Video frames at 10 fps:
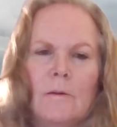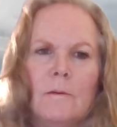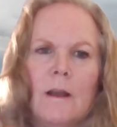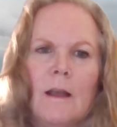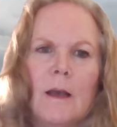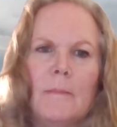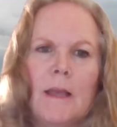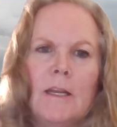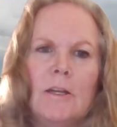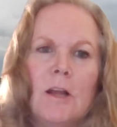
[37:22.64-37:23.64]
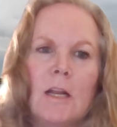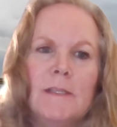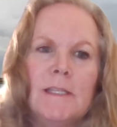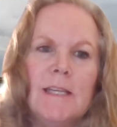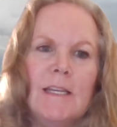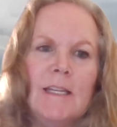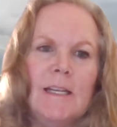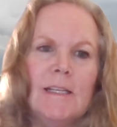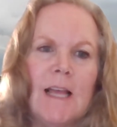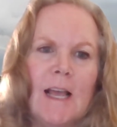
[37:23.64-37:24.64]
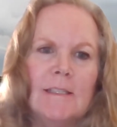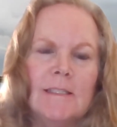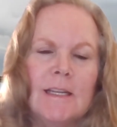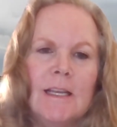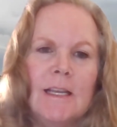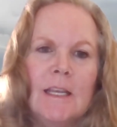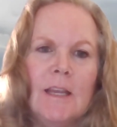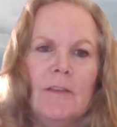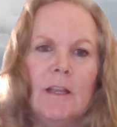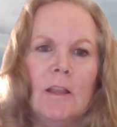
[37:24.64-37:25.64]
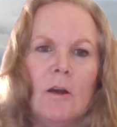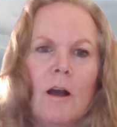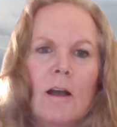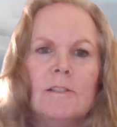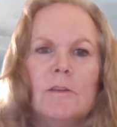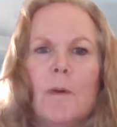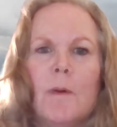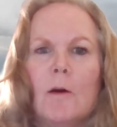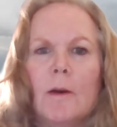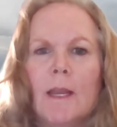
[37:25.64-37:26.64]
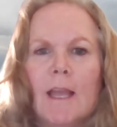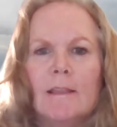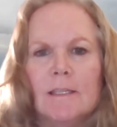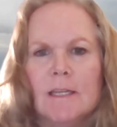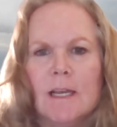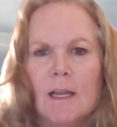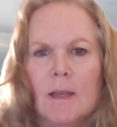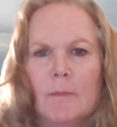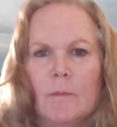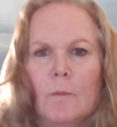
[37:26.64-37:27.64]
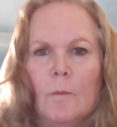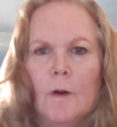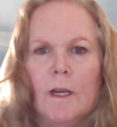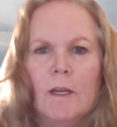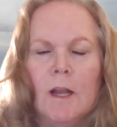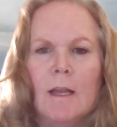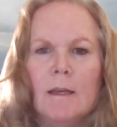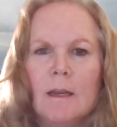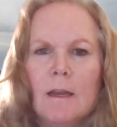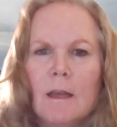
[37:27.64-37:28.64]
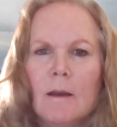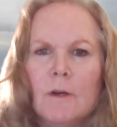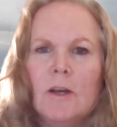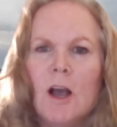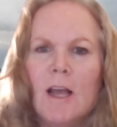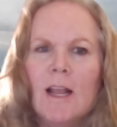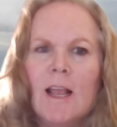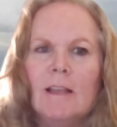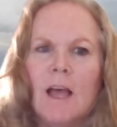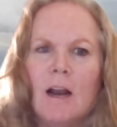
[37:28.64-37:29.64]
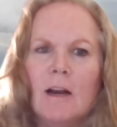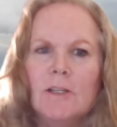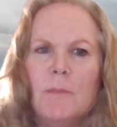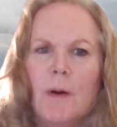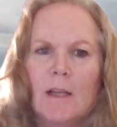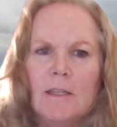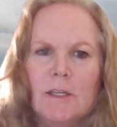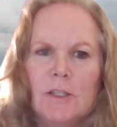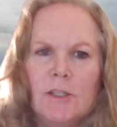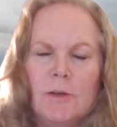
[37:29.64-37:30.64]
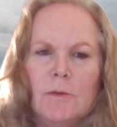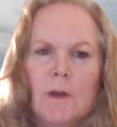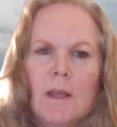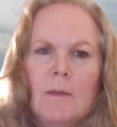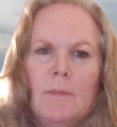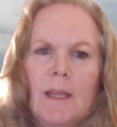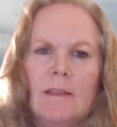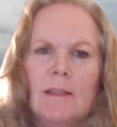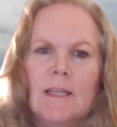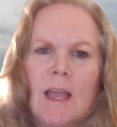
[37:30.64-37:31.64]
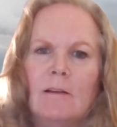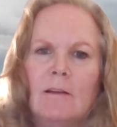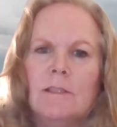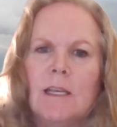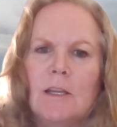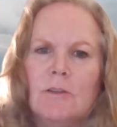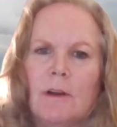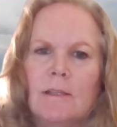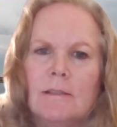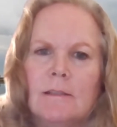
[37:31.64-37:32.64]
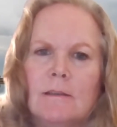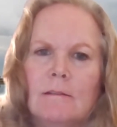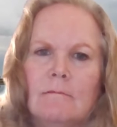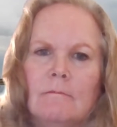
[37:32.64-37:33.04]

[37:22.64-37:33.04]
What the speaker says: you. An anonymous attendee has asked, given the low cost of borrowing at this time, would not a large bond issue be in the town's interest?